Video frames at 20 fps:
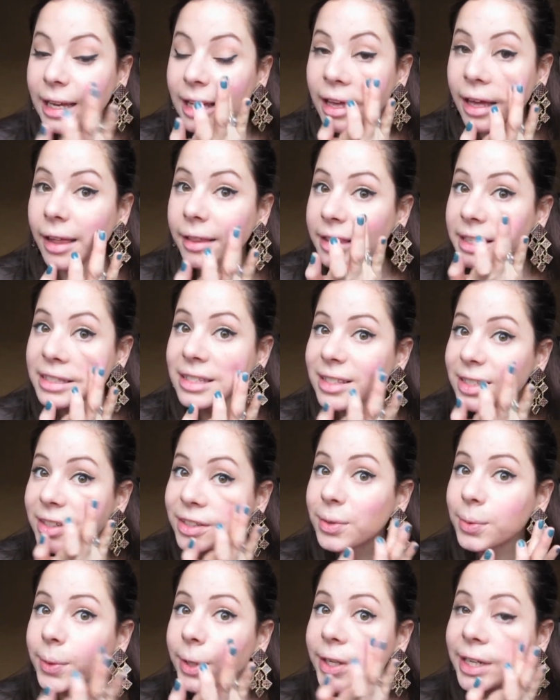And this is going
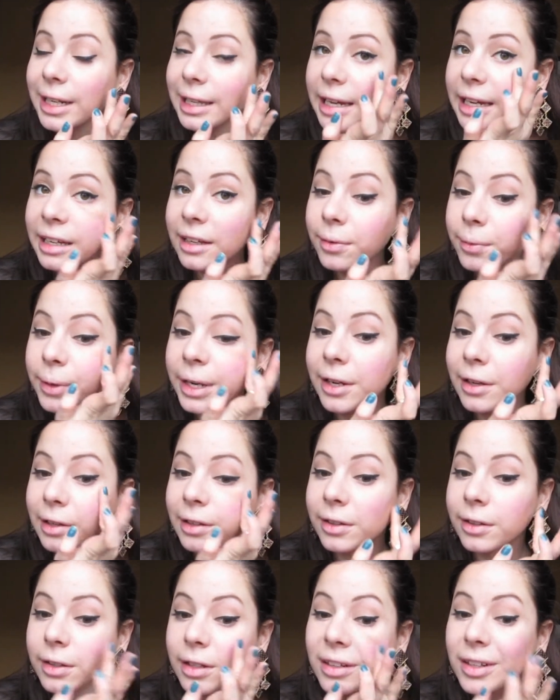to work like a
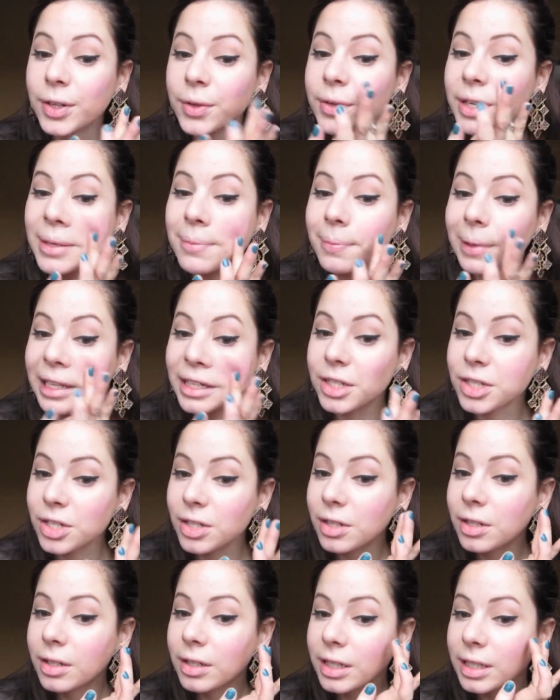regular cream
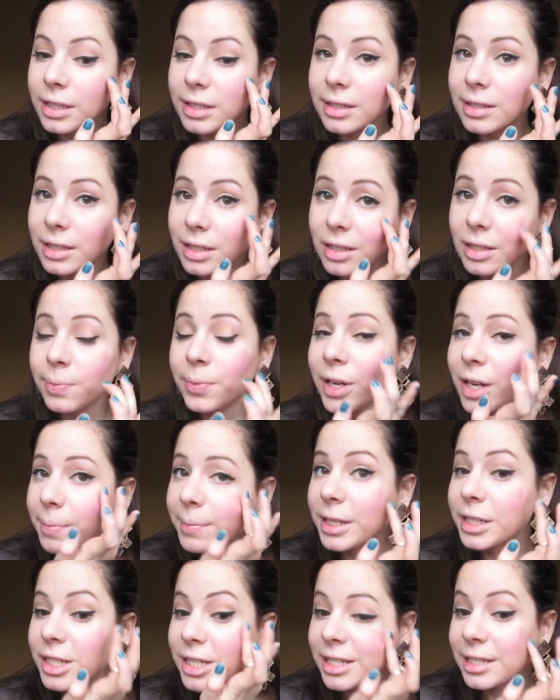blusher because it's pretty
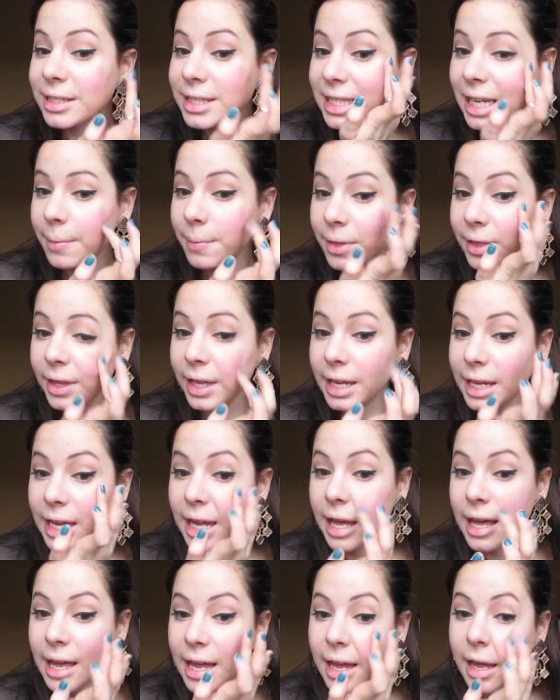much the same thing.
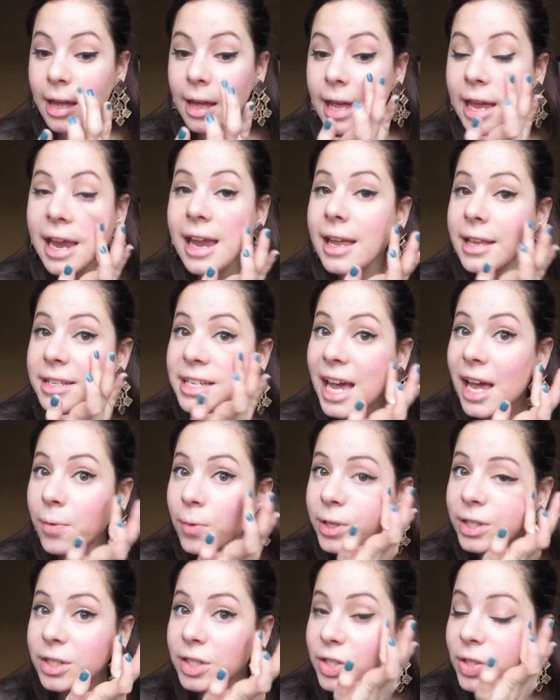And I
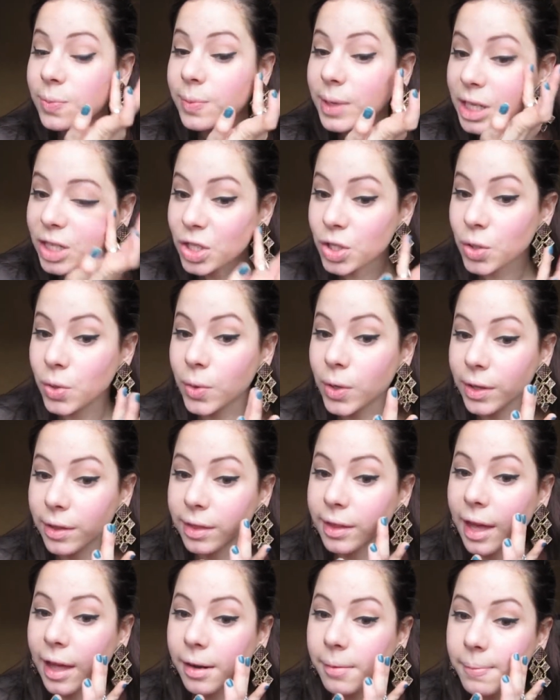wanted to make sure
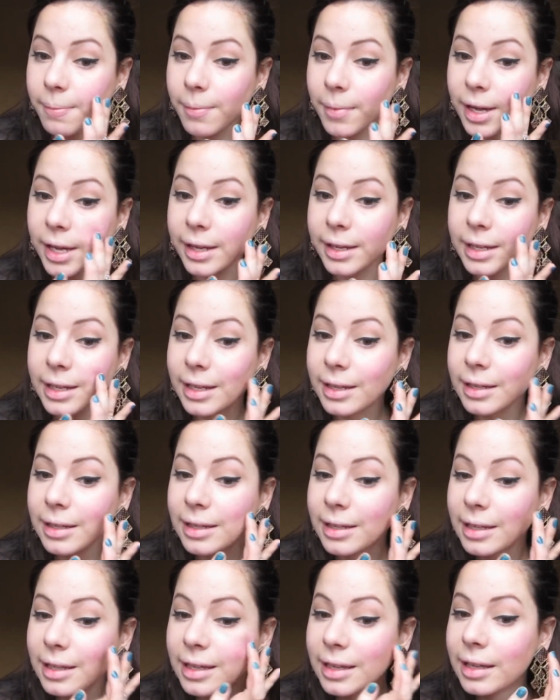that my
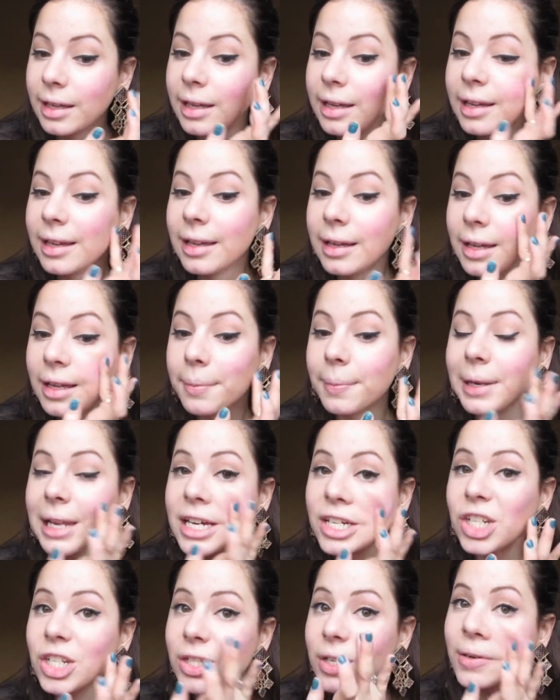
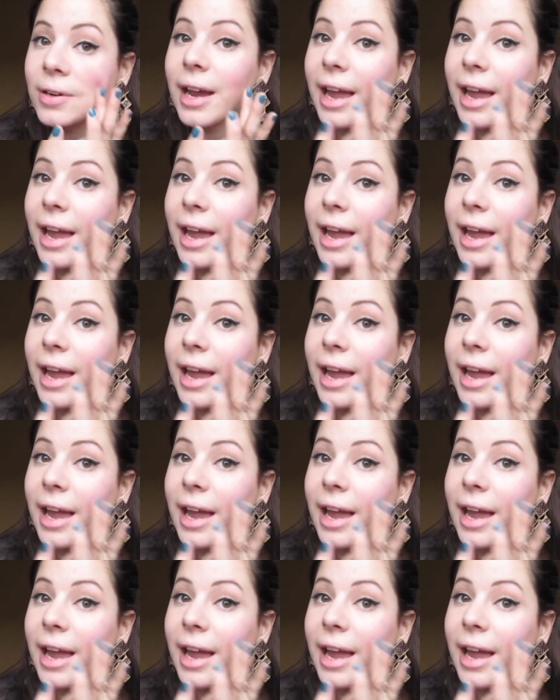blusher